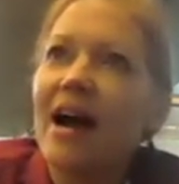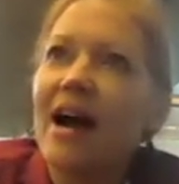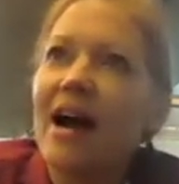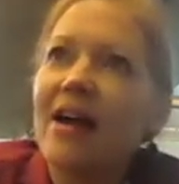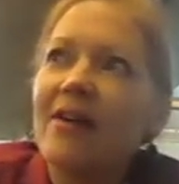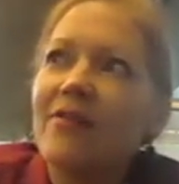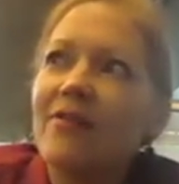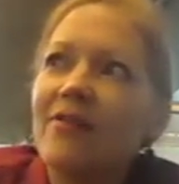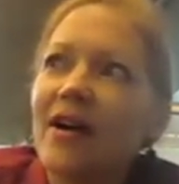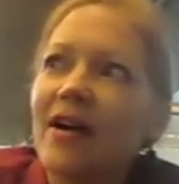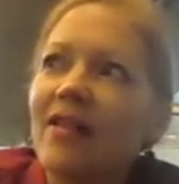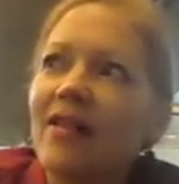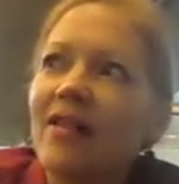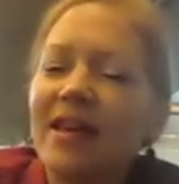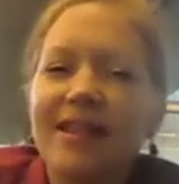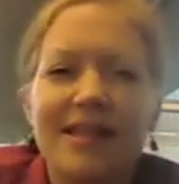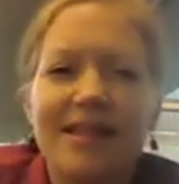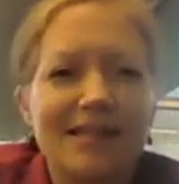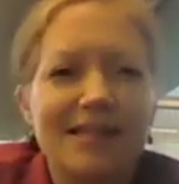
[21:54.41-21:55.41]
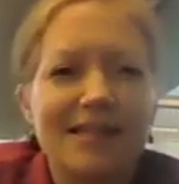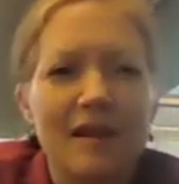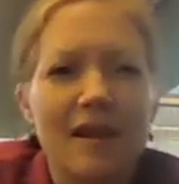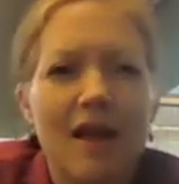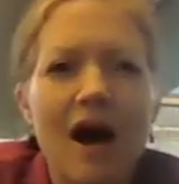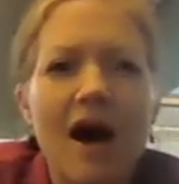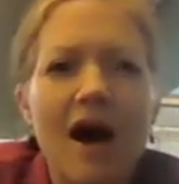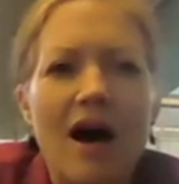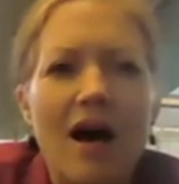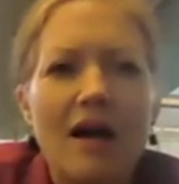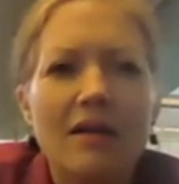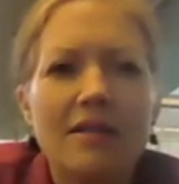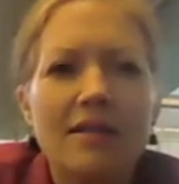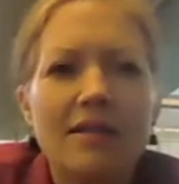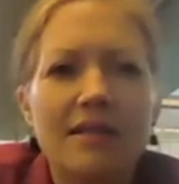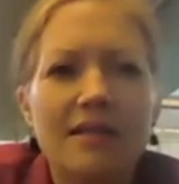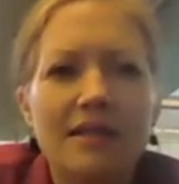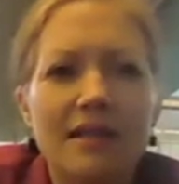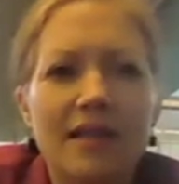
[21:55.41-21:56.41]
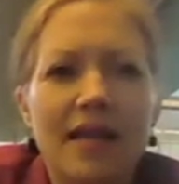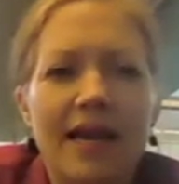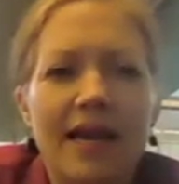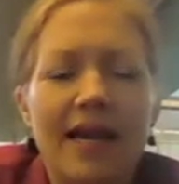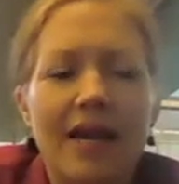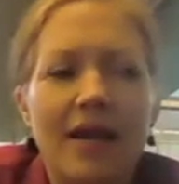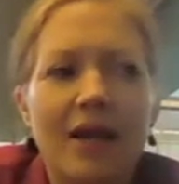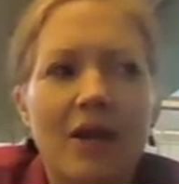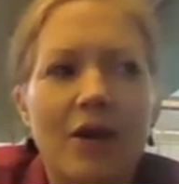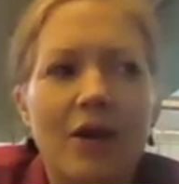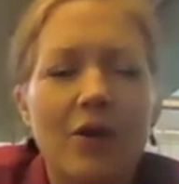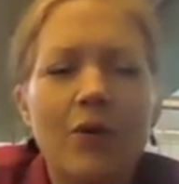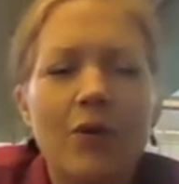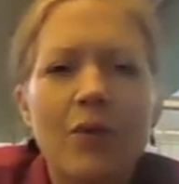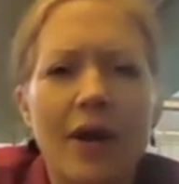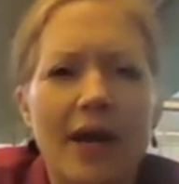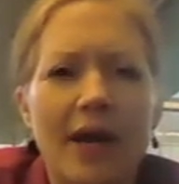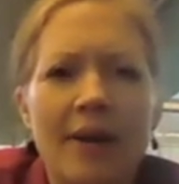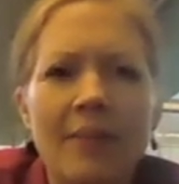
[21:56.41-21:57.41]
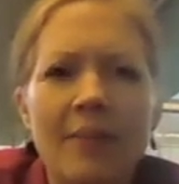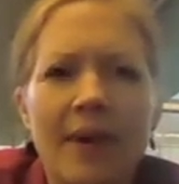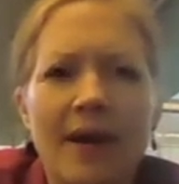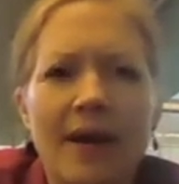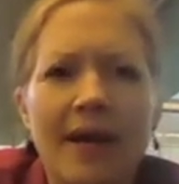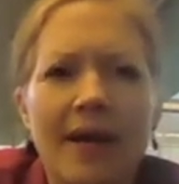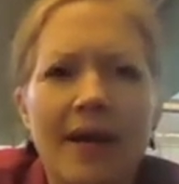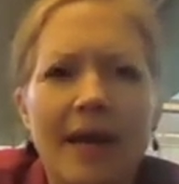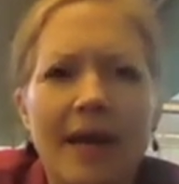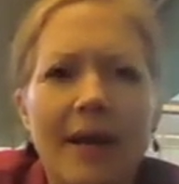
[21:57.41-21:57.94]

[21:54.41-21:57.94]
I felt like this loss, like, who am I?